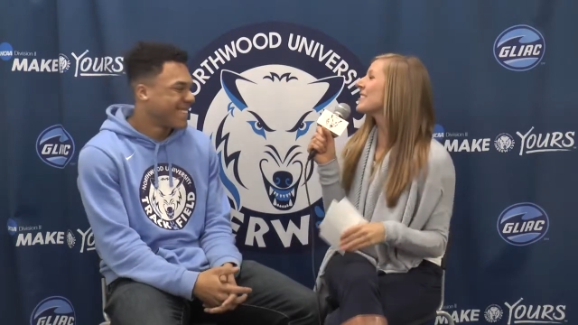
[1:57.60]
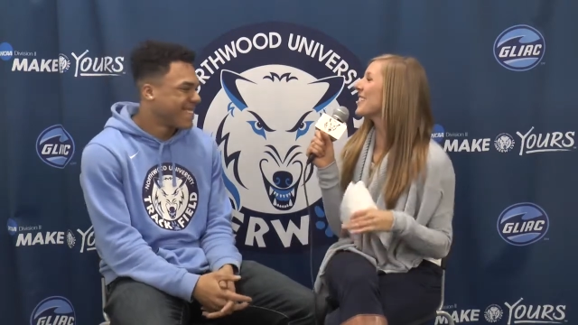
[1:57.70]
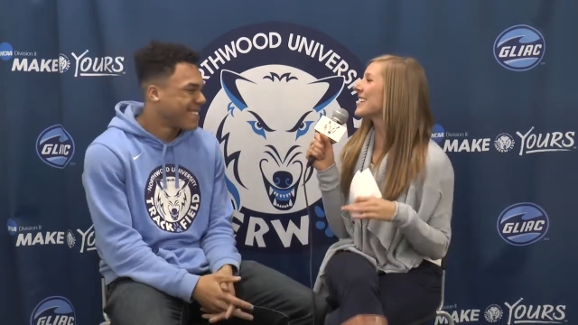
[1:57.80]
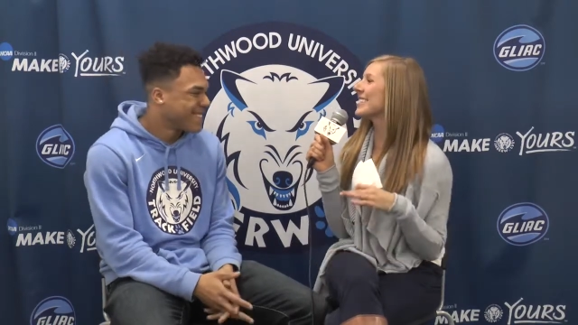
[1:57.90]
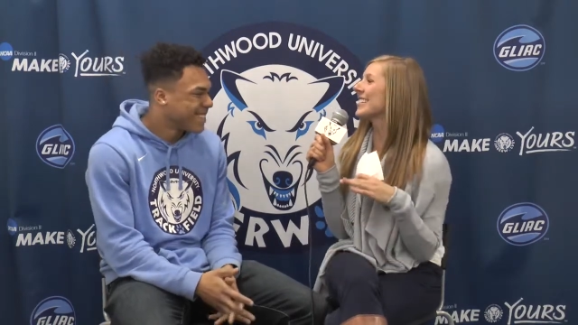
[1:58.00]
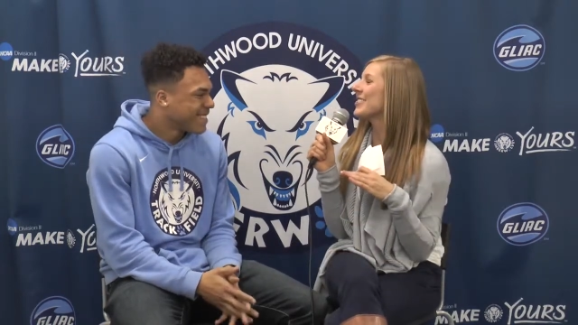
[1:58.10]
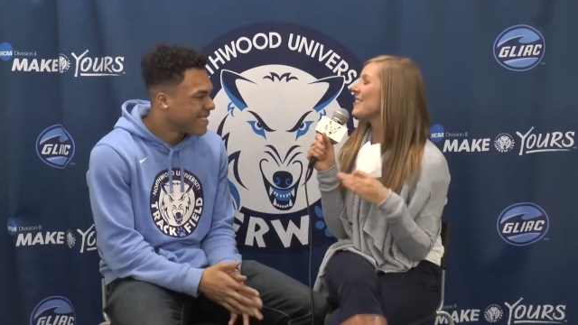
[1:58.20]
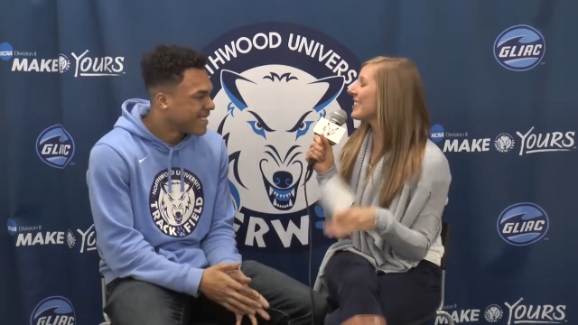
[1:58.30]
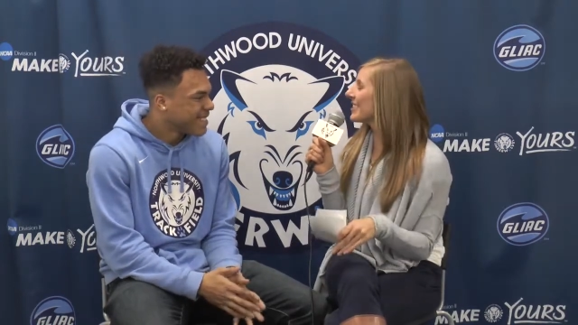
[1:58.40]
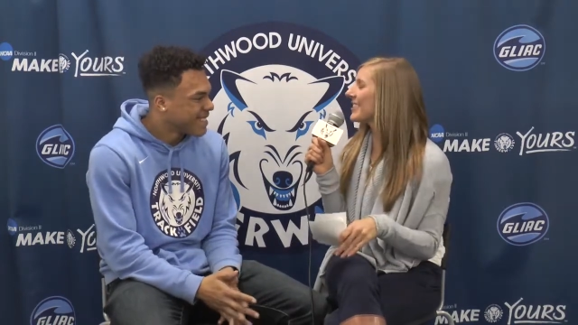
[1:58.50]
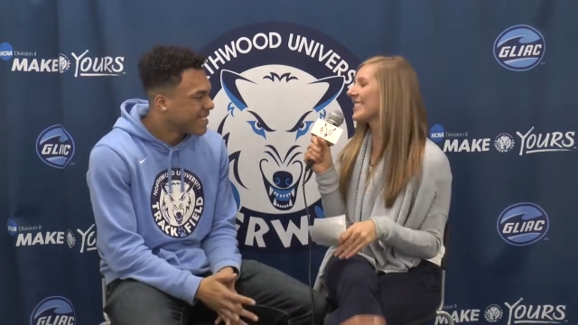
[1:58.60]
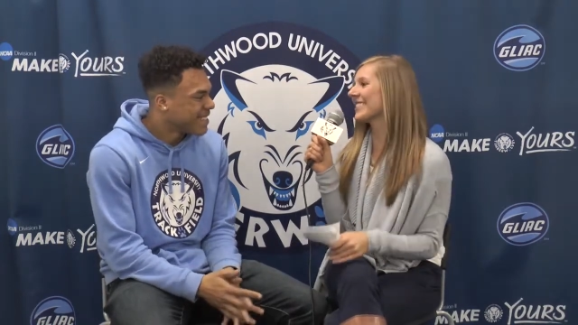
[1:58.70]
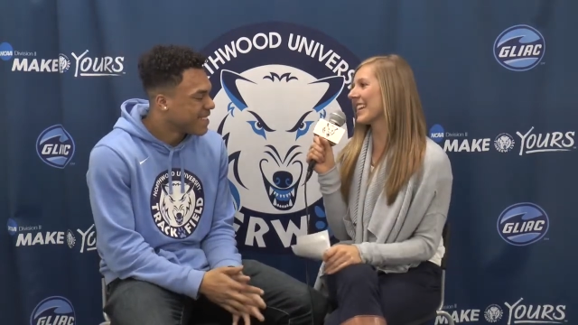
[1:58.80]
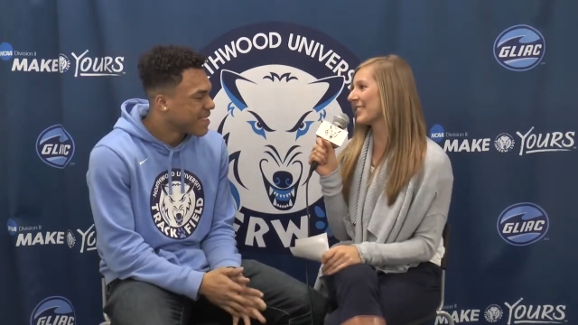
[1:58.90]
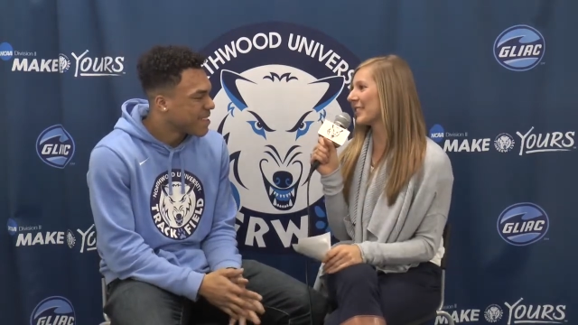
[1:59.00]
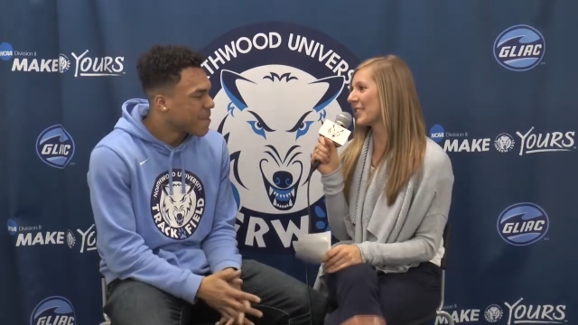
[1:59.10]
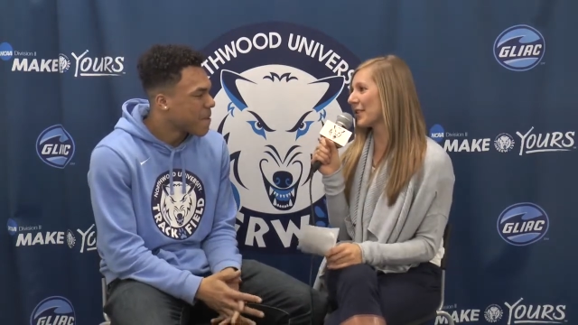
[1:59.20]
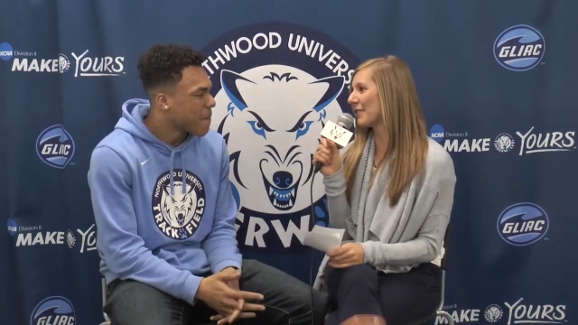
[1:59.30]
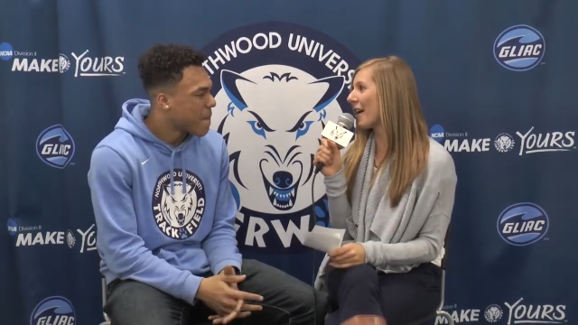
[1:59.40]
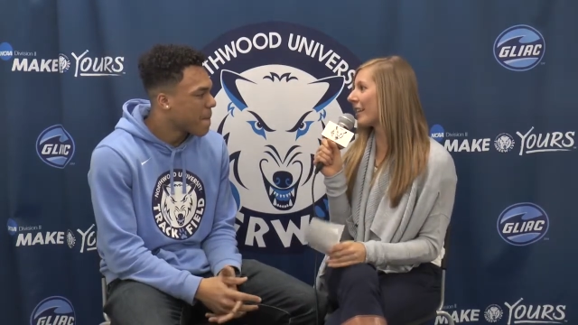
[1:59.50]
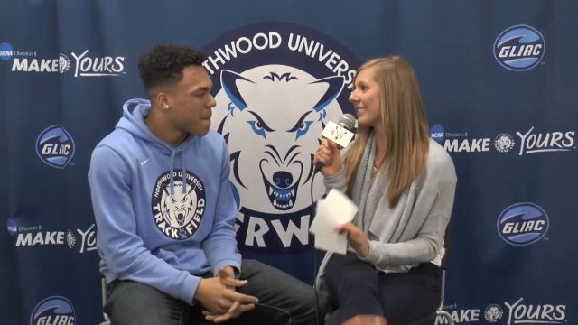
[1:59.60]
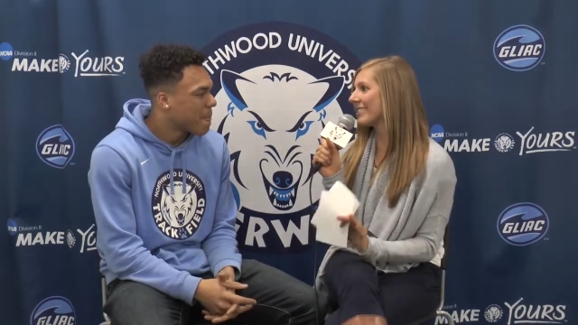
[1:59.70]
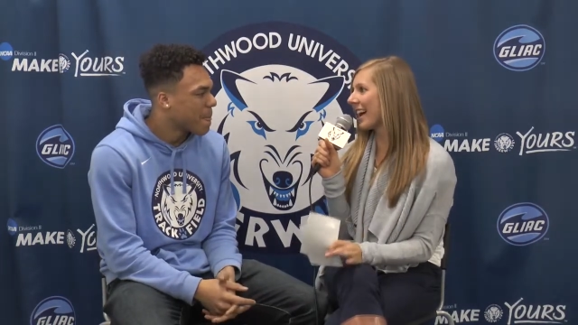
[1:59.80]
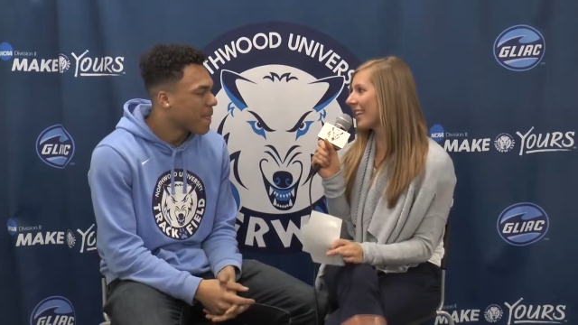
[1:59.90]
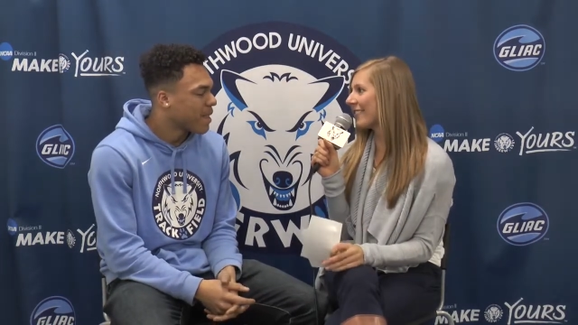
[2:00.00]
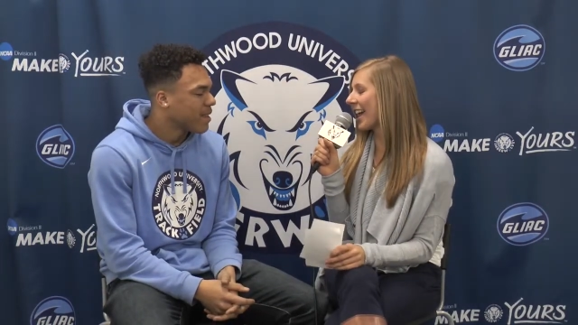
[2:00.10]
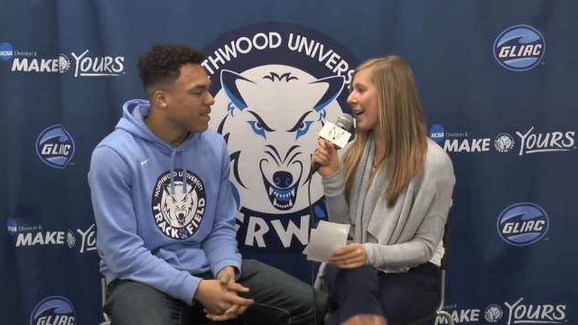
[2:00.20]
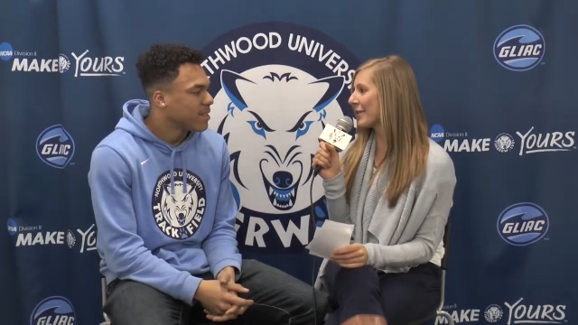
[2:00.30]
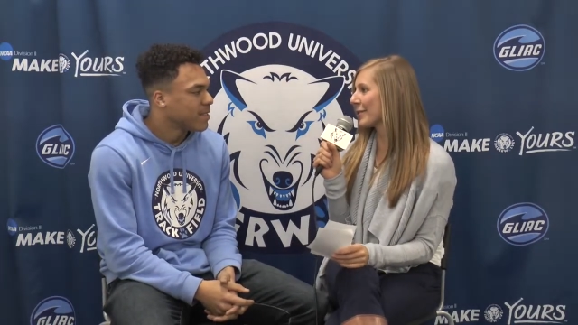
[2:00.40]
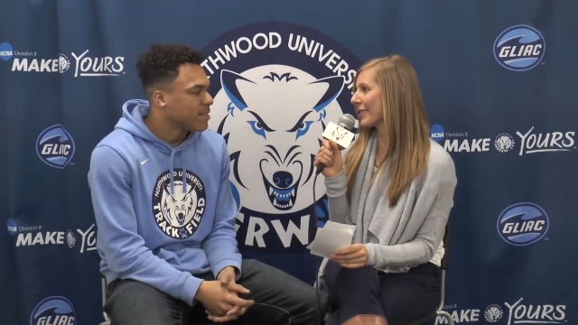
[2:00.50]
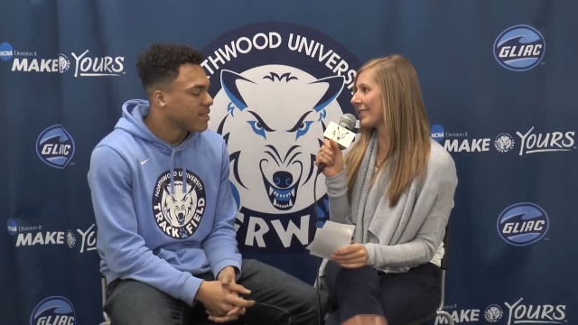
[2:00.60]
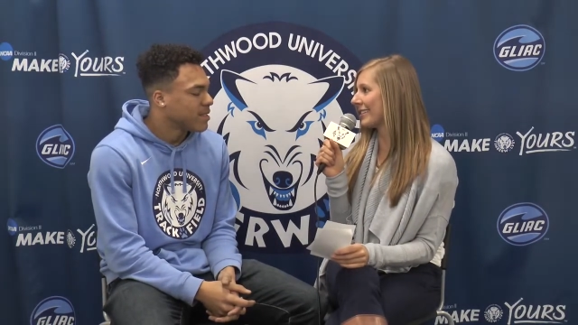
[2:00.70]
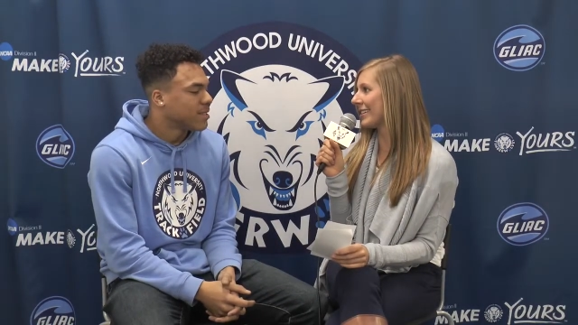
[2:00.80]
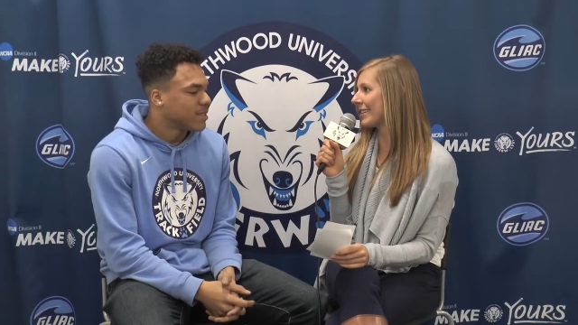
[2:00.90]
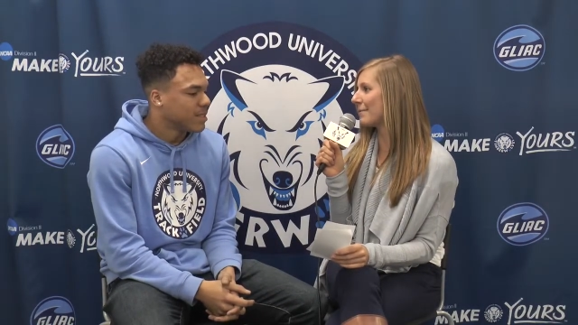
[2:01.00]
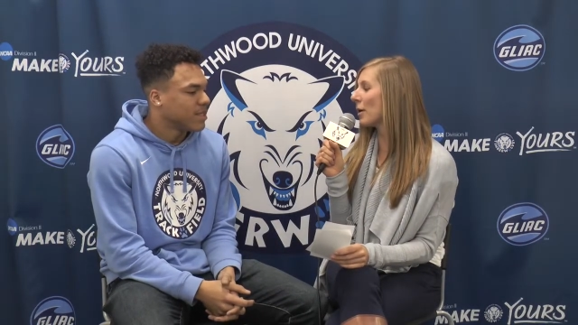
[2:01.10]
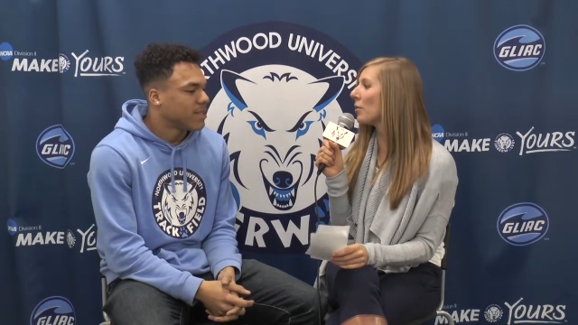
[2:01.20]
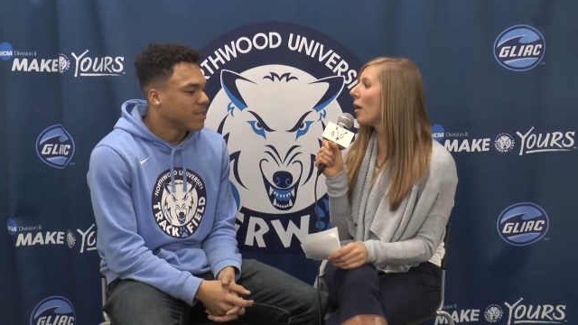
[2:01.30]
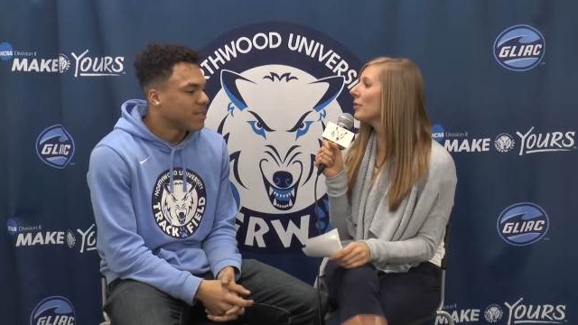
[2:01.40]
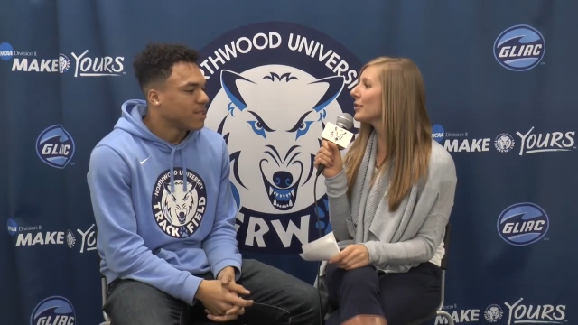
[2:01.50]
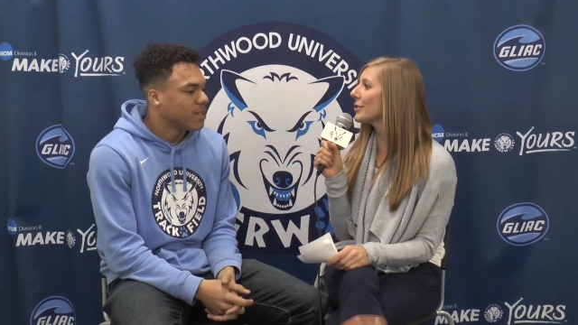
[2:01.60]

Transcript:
Speaker 1: so Mason, you've been so successful so far, and it's not even outdoor season. But what would